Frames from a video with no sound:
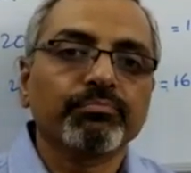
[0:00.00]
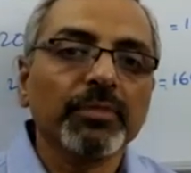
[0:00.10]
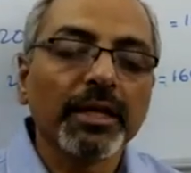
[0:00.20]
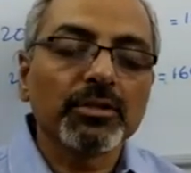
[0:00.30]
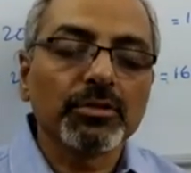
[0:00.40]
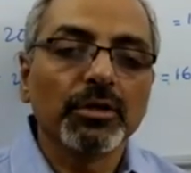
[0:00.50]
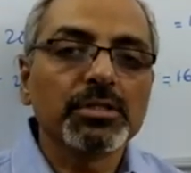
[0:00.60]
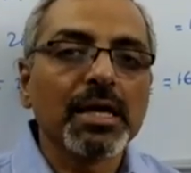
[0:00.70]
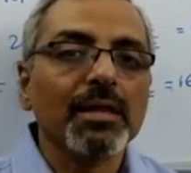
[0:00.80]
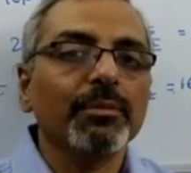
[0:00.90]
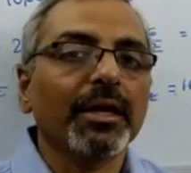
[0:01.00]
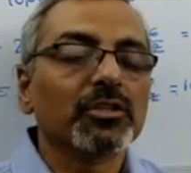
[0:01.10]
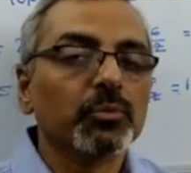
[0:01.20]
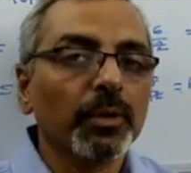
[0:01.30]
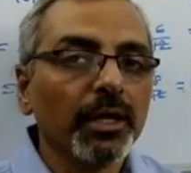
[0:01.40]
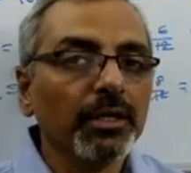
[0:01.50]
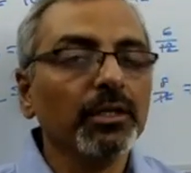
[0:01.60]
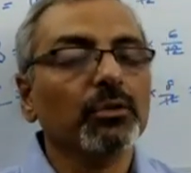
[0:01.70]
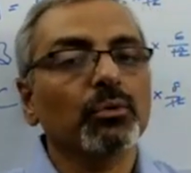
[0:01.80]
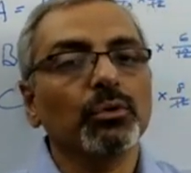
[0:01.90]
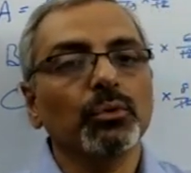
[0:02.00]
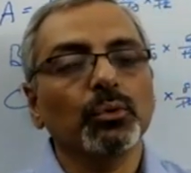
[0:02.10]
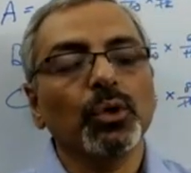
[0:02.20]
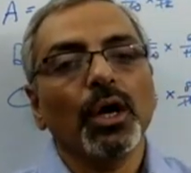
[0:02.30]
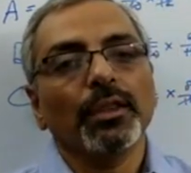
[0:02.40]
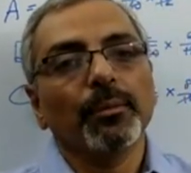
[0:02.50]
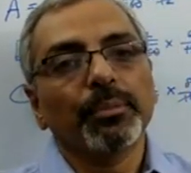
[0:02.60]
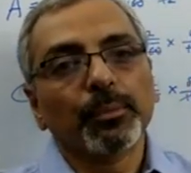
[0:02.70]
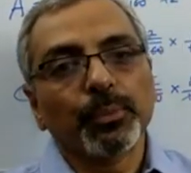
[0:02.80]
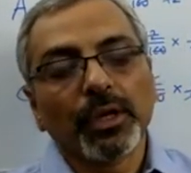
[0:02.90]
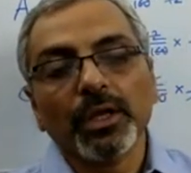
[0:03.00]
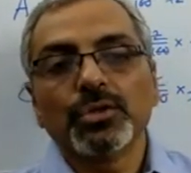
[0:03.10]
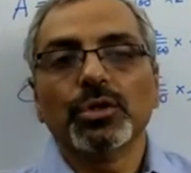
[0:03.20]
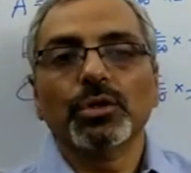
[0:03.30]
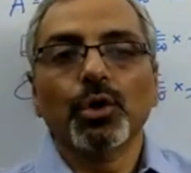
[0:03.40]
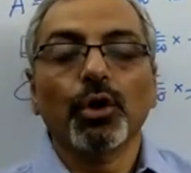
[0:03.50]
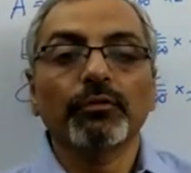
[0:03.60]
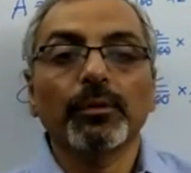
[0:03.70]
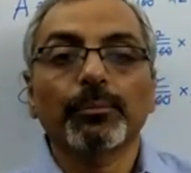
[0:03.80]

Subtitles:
lectures, I'll be explaining to you the preparation of the